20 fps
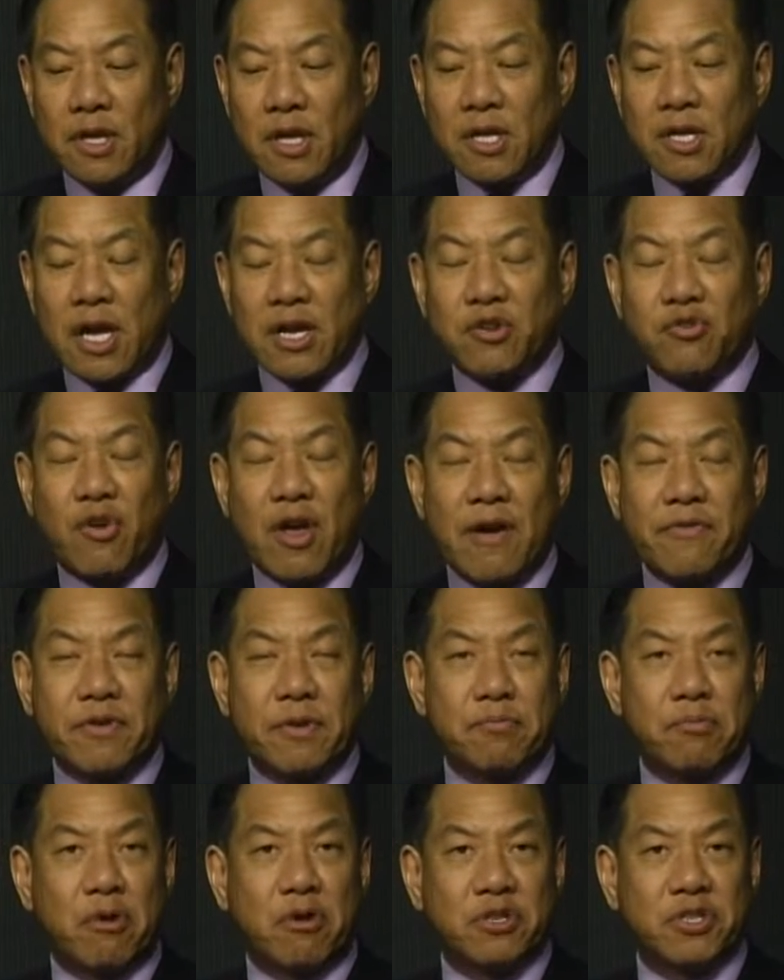I draft a
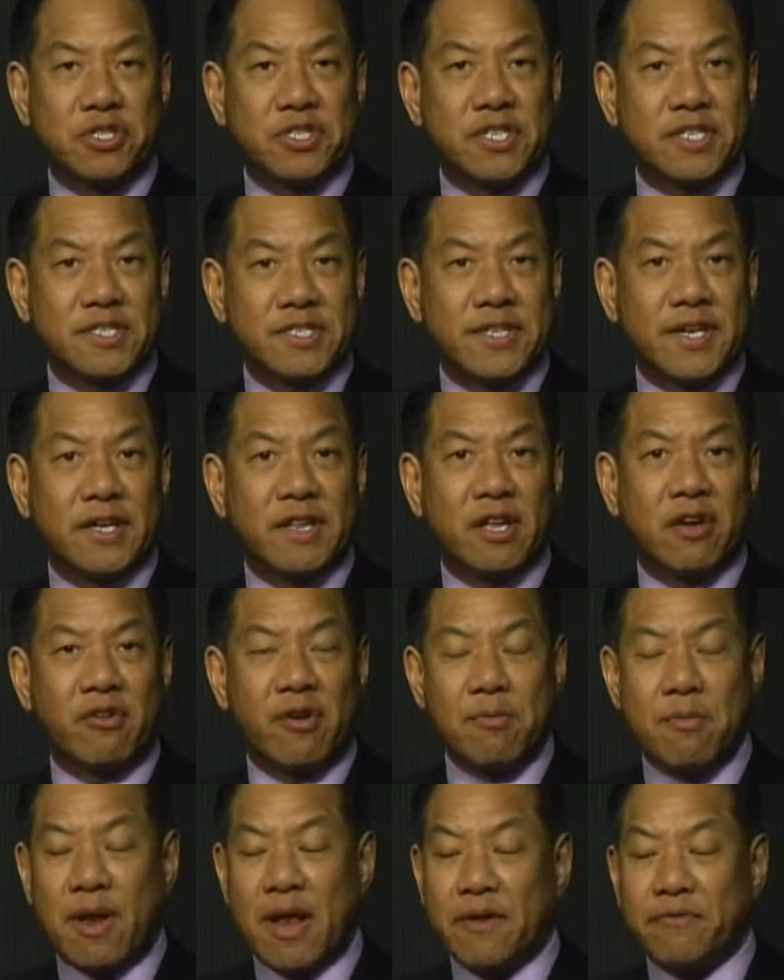purchase and sale
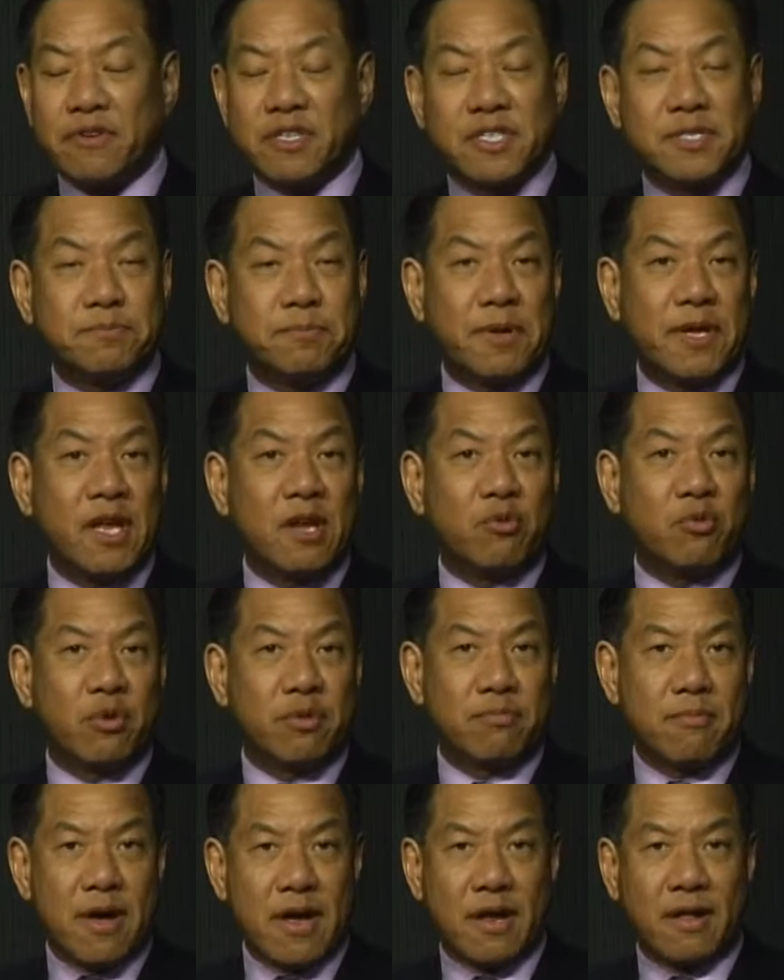agreement after speaking
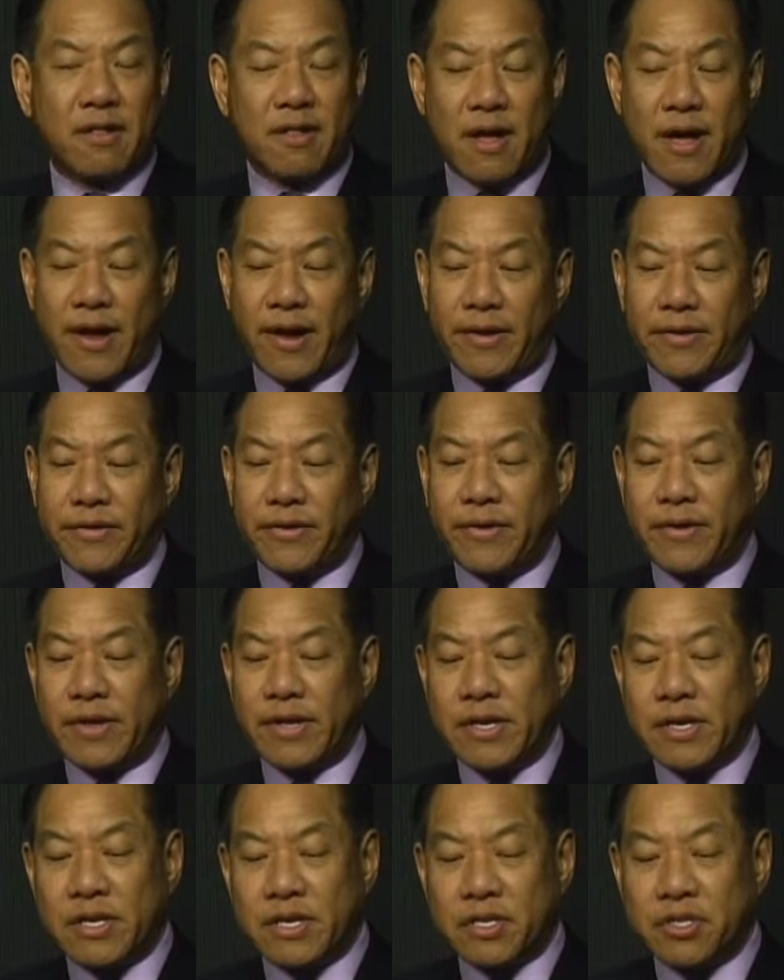with my client
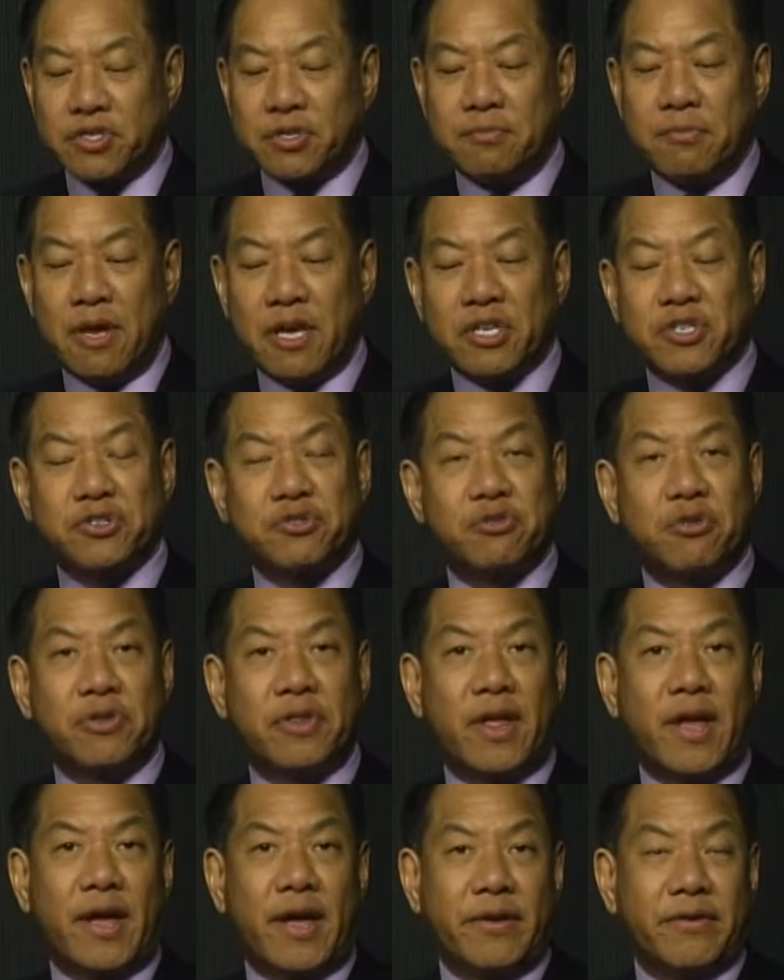to make sure
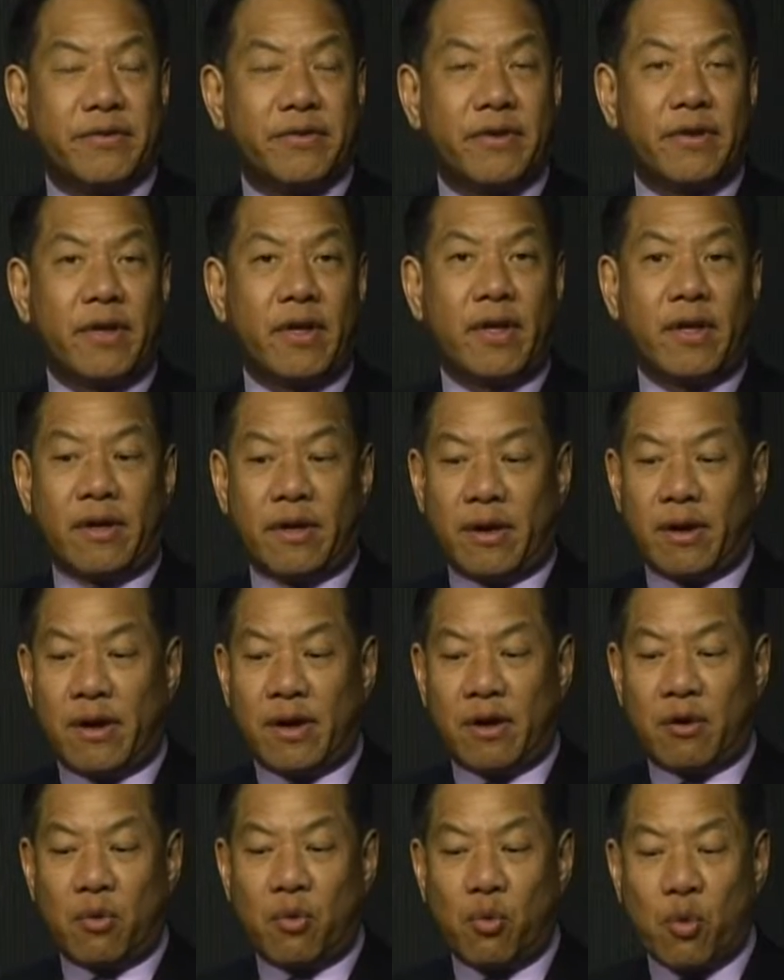that
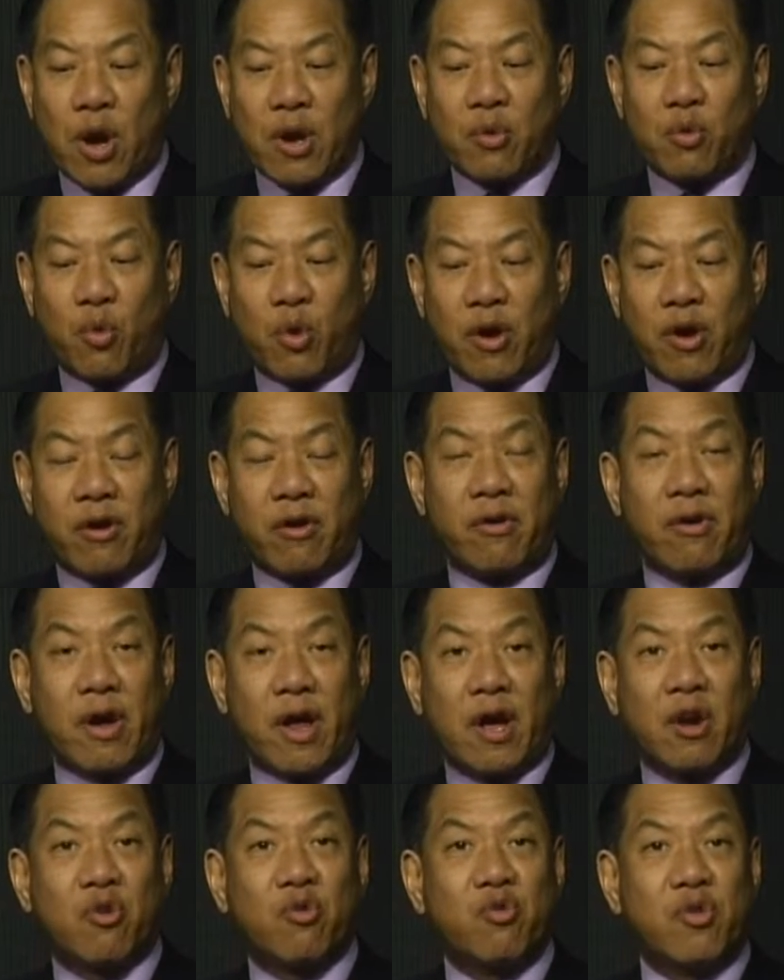what we're
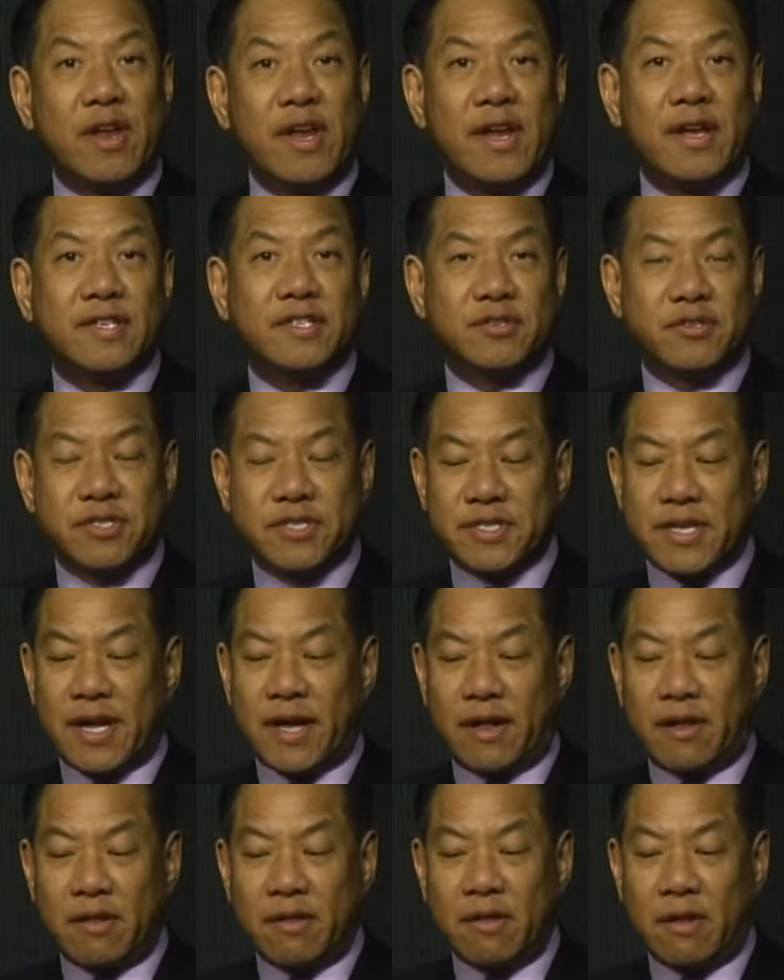agreeing to
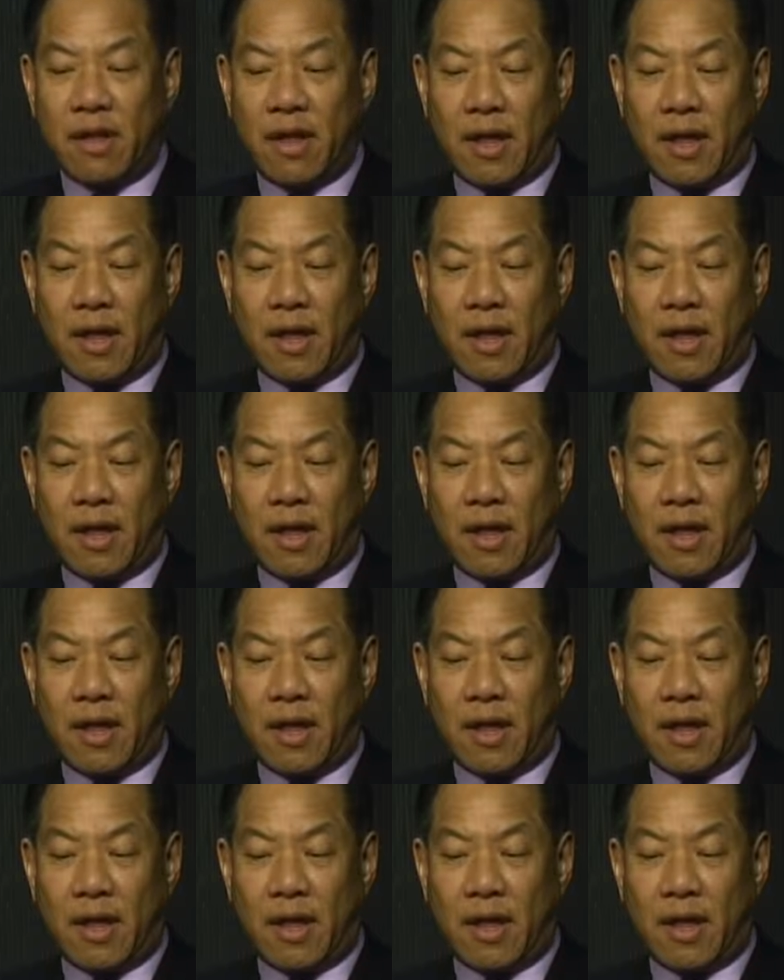sell